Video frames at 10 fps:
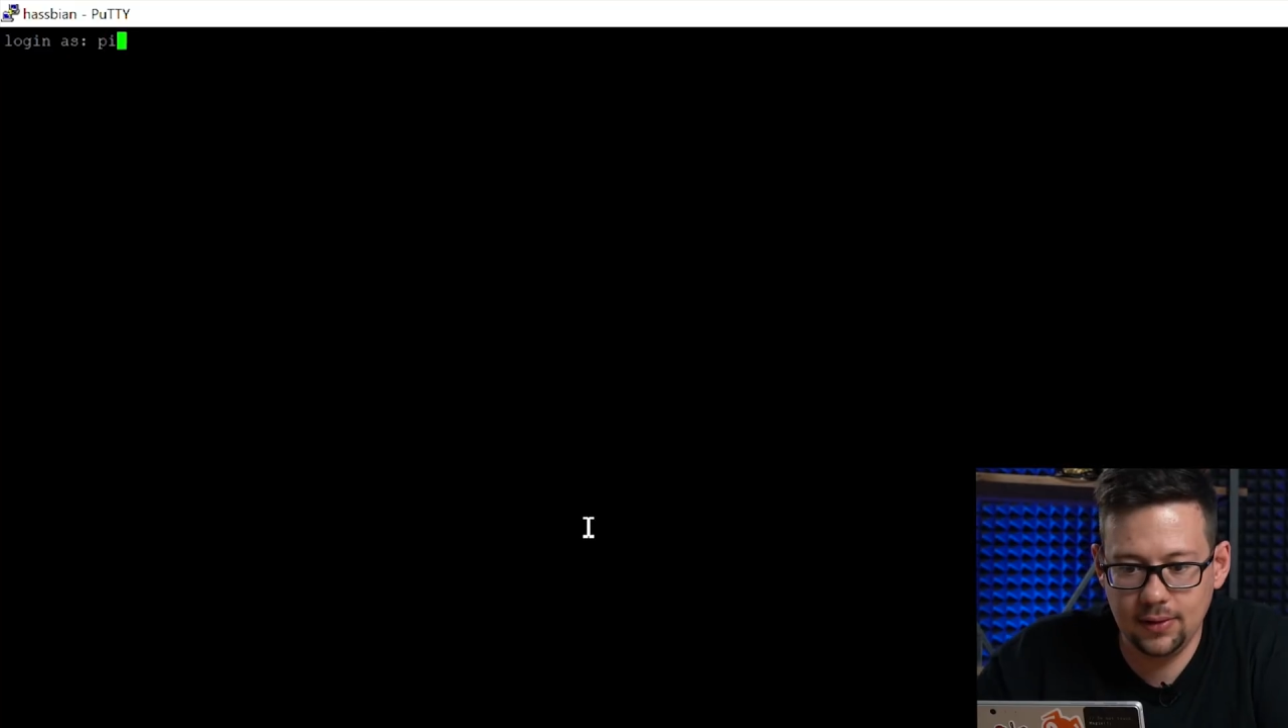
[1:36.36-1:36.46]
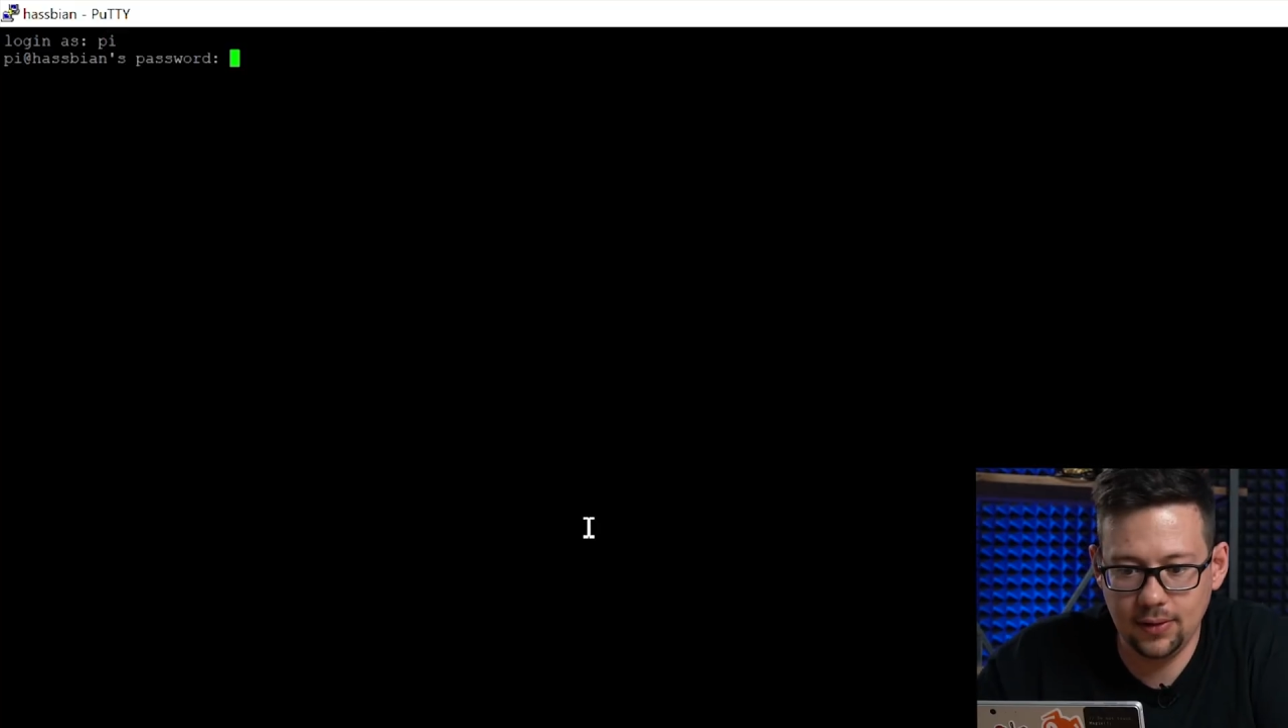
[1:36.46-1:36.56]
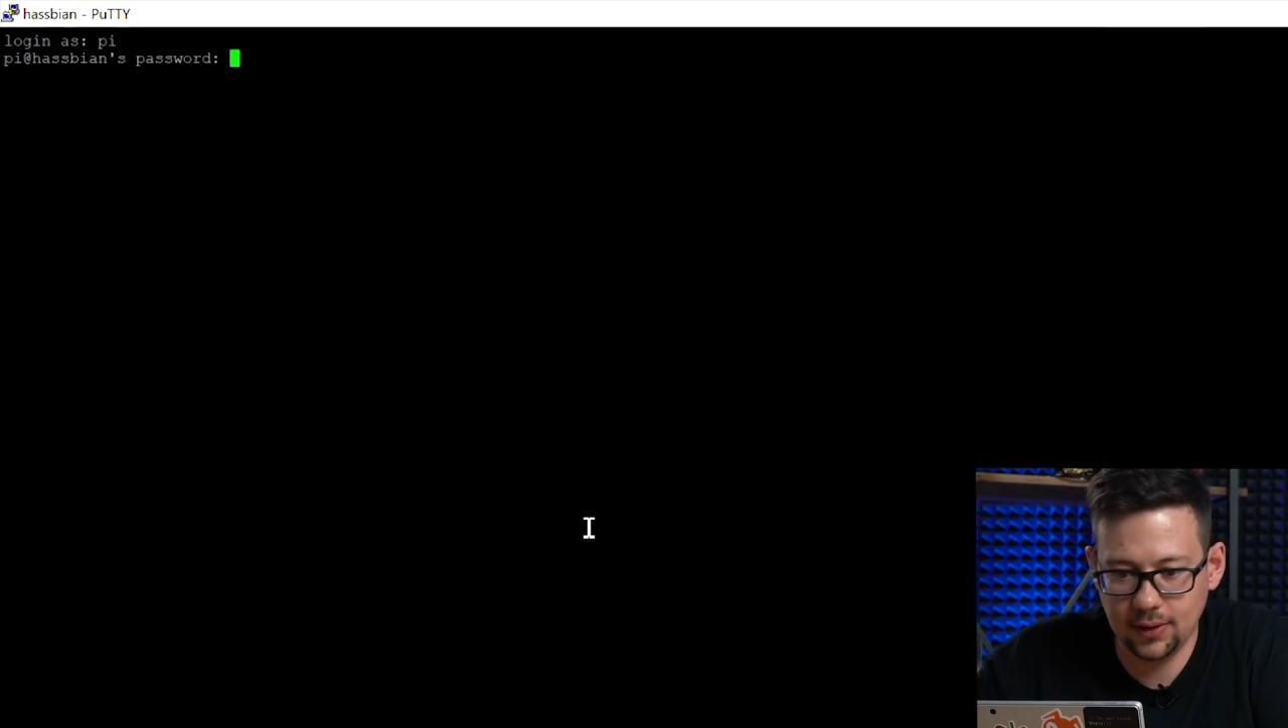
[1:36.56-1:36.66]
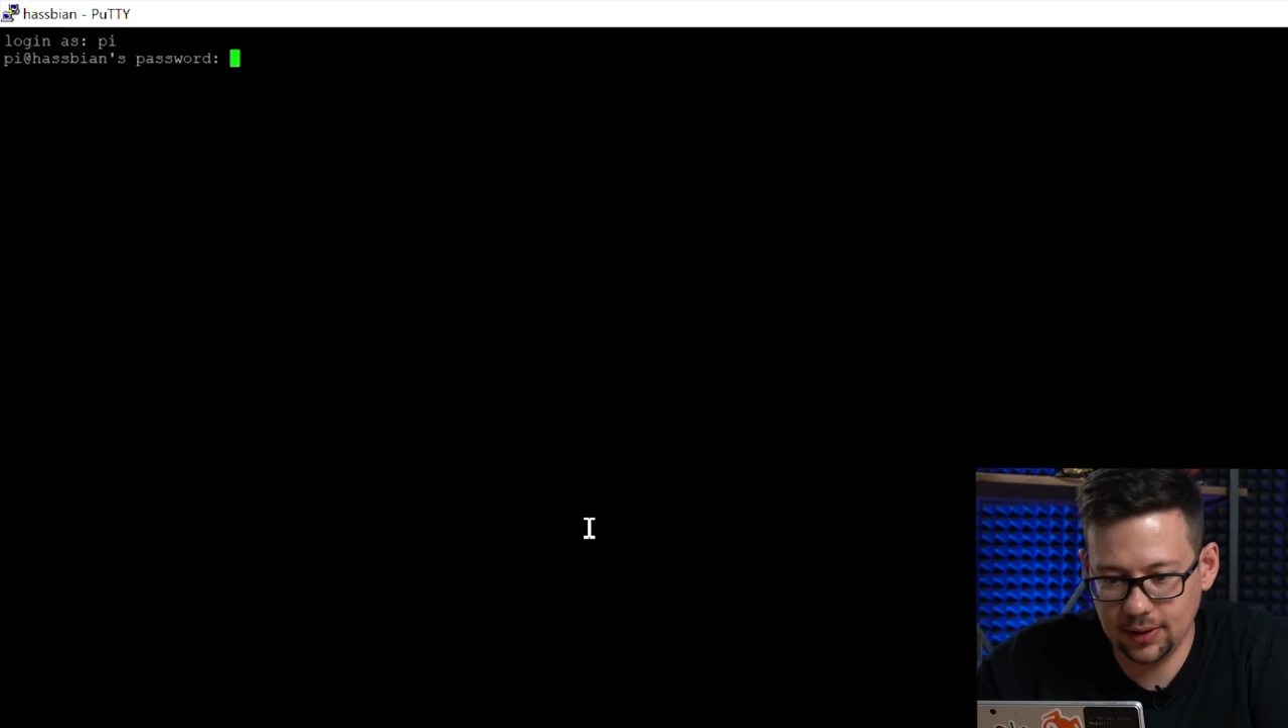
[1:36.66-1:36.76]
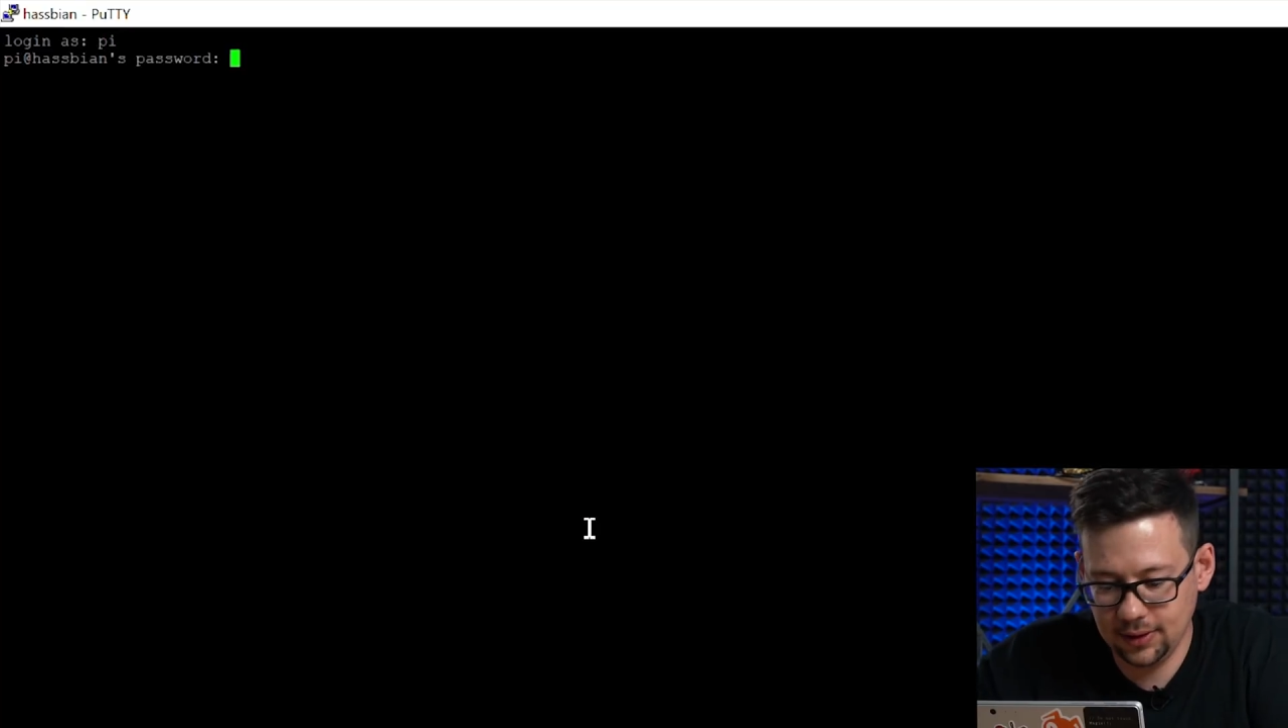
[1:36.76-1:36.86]

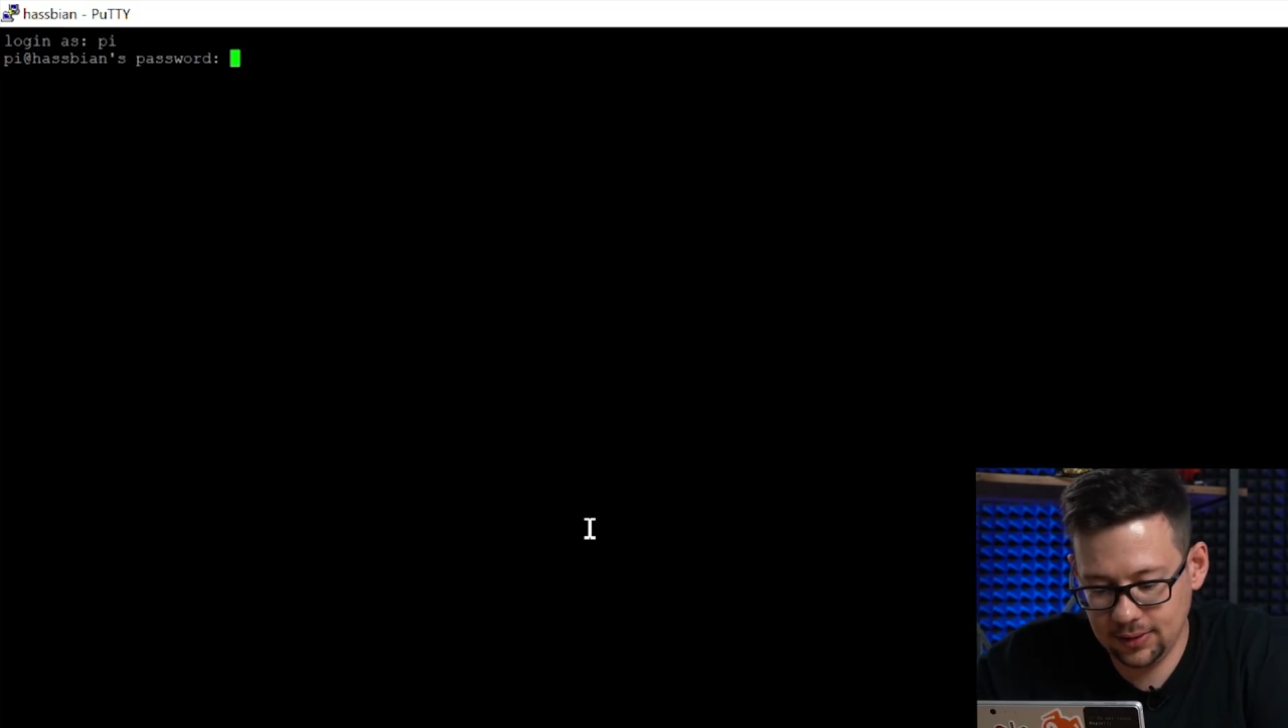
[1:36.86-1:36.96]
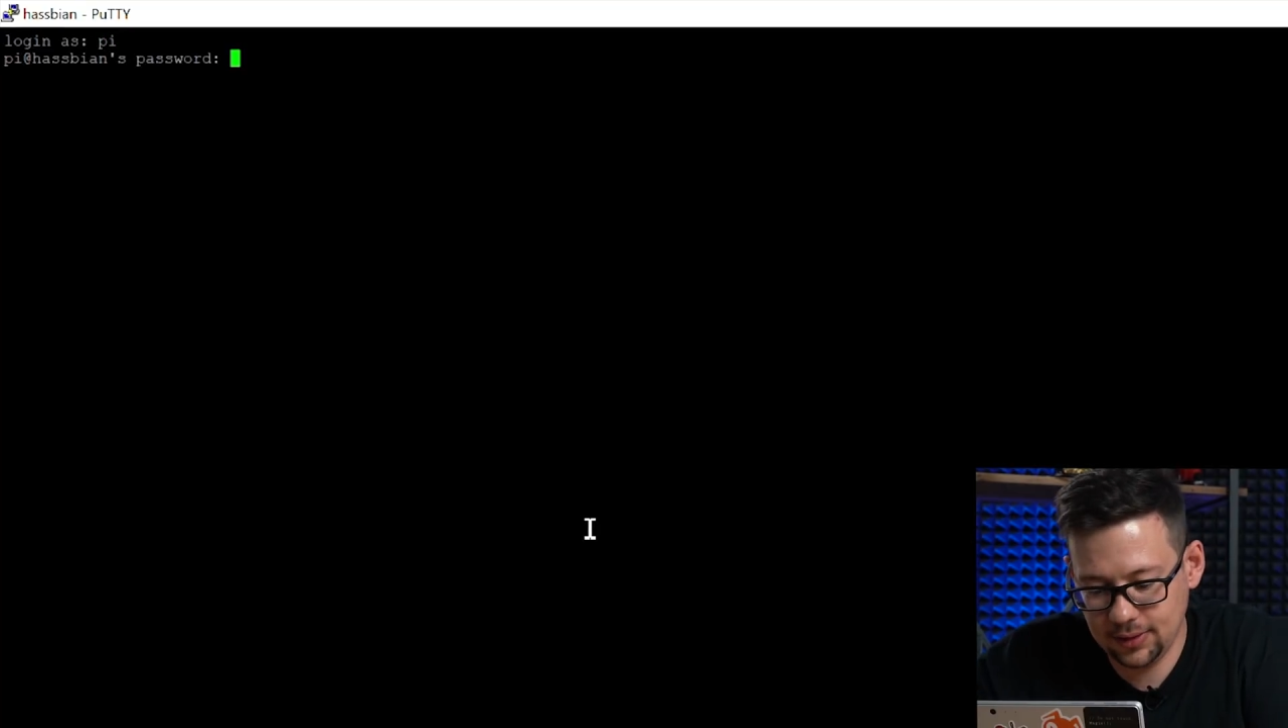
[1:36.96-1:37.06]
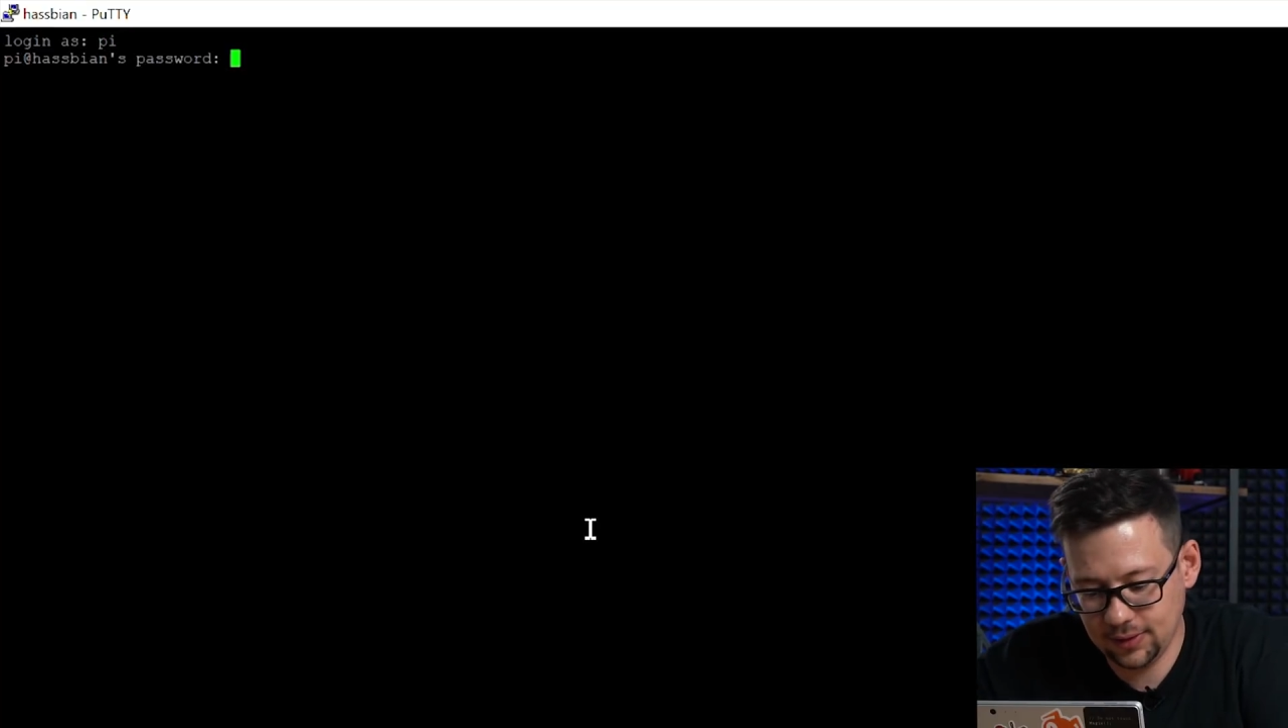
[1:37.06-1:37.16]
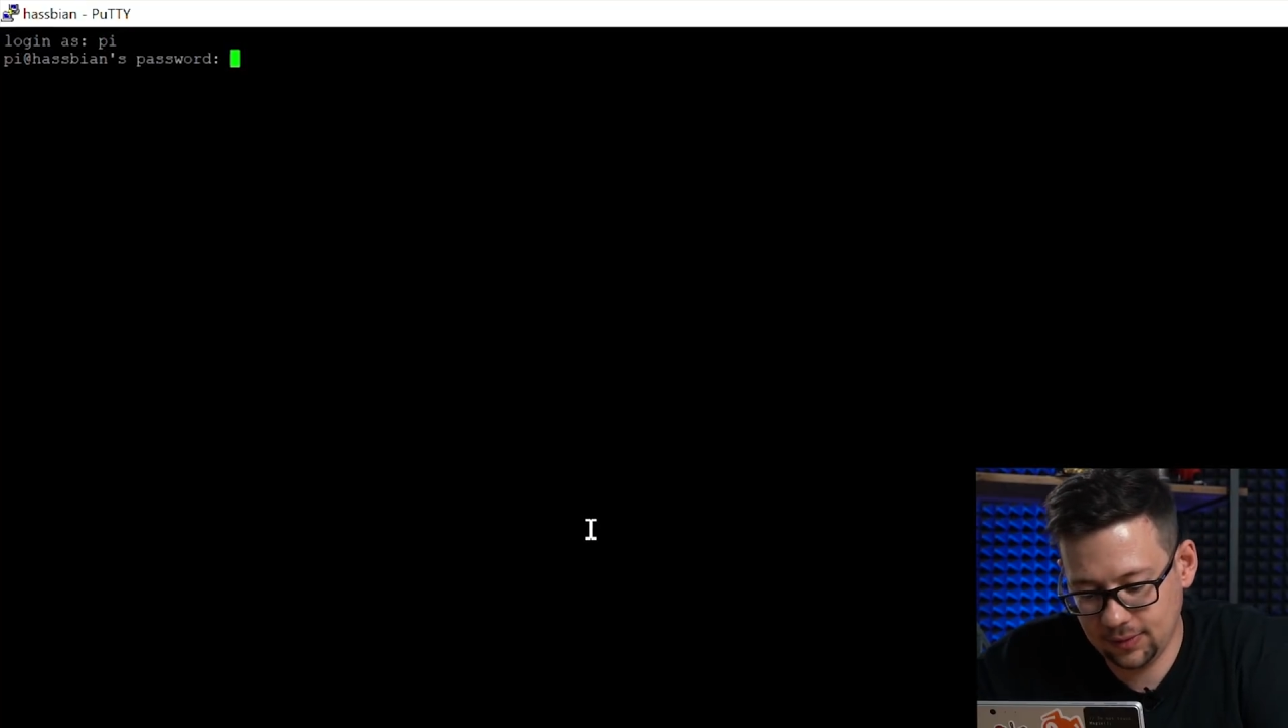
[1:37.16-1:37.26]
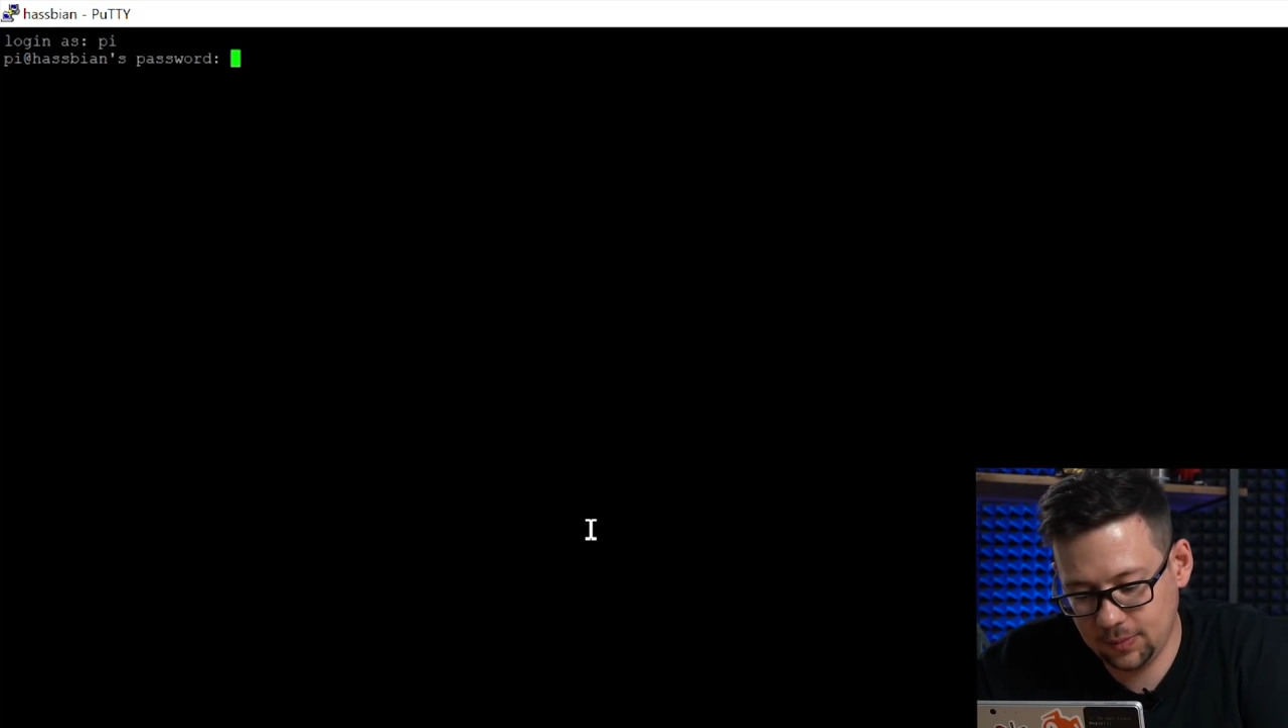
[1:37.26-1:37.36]
Log in
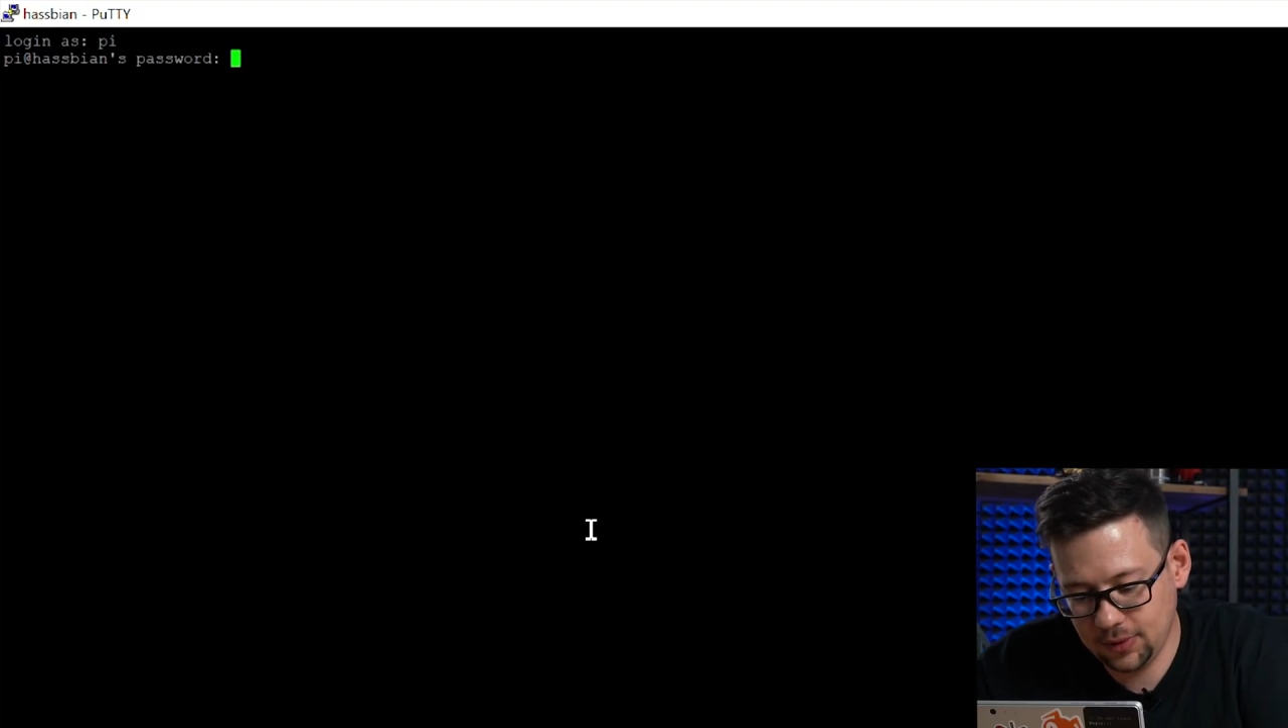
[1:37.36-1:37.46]
as